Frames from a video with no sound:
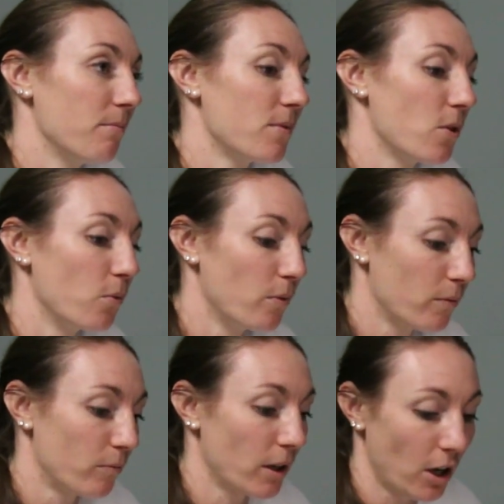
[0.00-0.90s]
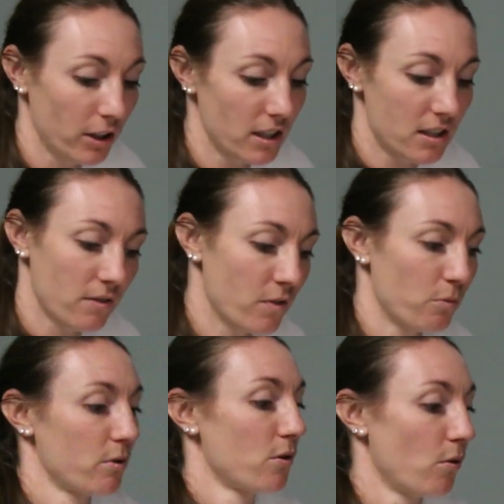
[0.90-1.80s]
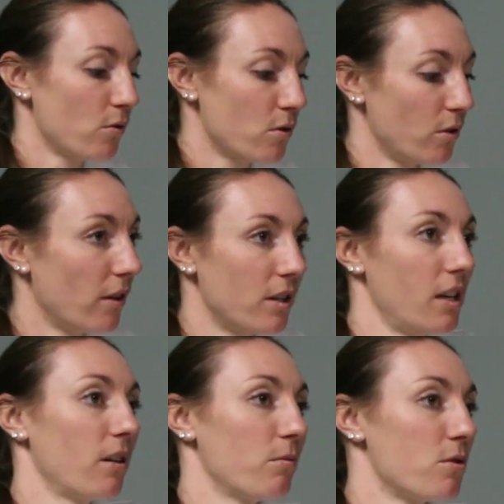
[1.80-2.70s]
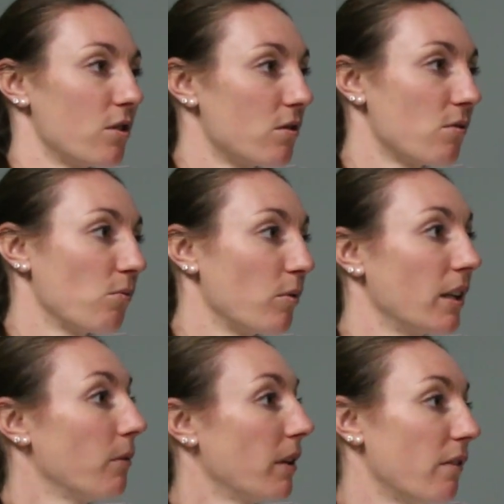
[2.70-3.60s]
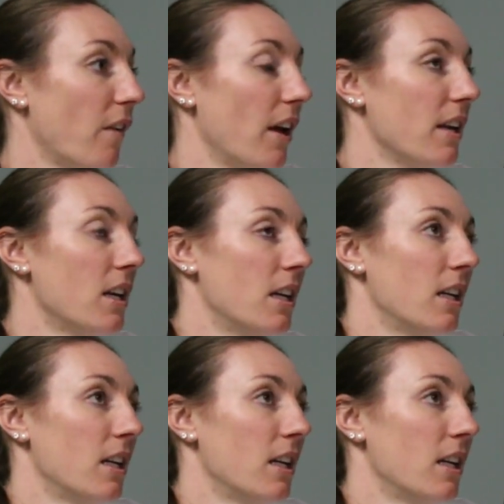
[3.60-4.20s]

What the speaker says: So regardless of the results throughout the year was just really, really fun.